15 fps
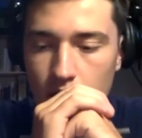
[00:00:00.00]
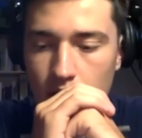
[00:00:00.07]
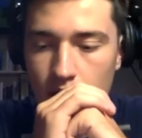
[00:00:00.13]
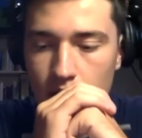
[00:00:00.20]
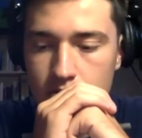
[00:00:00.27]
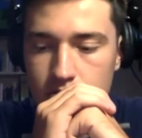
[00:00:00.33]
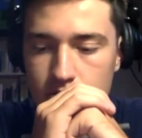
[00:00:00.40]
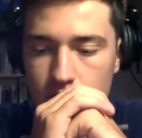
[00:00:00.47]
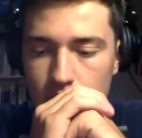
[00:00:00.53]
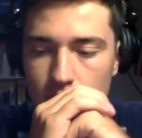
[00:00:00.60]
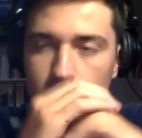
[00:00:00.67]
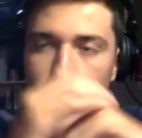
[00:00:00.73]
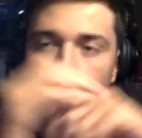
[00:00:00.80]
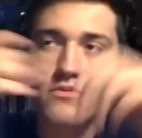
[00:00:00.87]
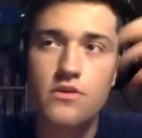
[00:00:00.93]
And so, like,
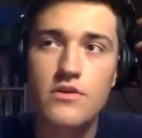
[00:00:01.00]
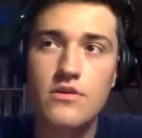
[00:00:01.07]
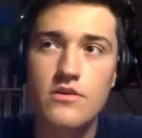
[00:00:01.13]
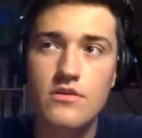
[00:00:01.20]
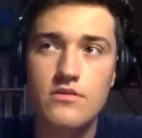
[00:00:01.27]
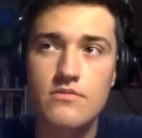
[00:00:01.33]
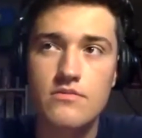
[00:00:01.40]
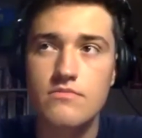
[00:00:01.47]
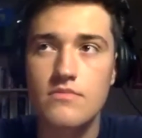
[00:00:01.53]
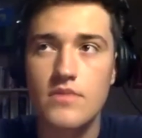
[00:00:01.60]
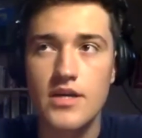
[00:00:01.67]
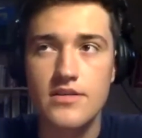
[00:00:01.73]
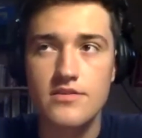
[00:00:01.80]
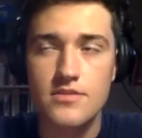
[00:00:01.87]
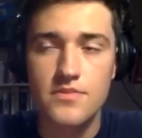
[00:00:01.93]
what were, I
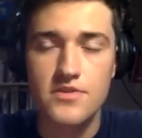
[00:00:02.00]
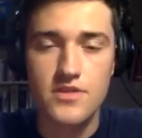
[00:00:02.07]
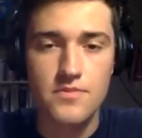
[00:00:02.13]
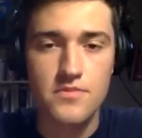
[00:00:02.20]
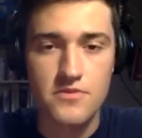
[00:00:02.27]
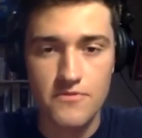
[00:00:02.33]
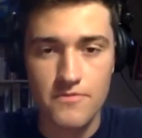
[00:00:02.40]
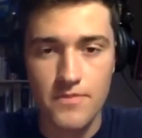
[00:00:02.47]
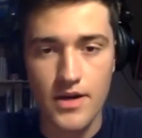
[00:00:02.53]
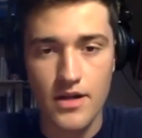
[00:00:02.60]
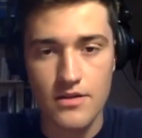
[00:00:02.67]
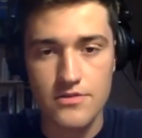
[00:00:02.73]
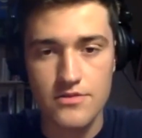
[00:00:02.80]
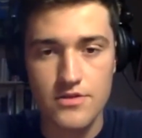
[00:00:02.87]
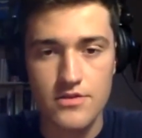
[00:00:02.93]
guess, some examples of
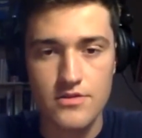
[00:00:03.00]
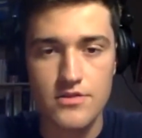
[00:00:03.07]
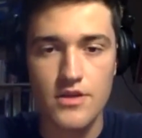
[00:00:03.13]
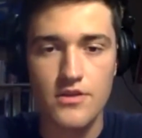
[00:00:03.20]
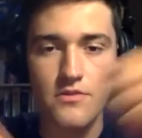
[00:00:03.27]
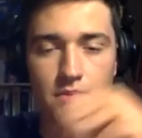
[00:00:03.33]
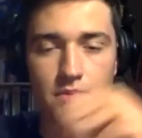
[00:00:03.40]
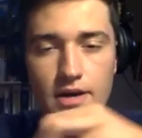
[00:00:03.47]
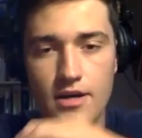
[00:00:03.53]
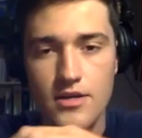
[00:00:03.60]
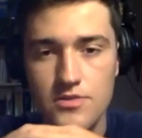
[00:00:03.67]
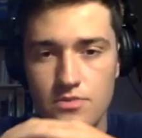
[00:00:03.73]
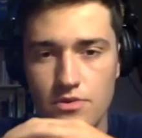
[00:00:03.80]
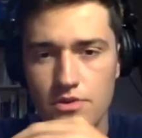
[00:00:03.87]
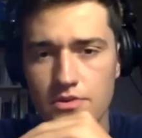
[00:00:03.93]
policies that you passed
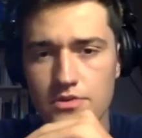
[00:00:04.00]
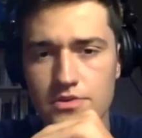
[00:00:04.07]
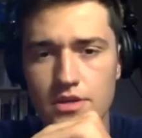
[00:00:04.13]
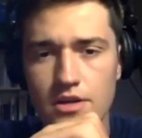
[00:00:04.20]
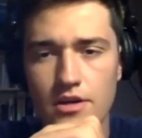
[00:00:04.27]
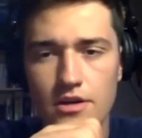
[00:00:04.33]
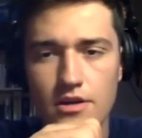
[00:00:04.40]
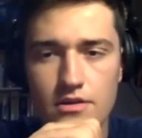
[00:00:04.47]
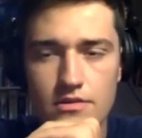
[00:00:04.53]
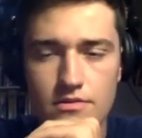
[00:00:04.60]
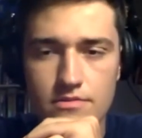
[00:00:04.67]
while you were senator?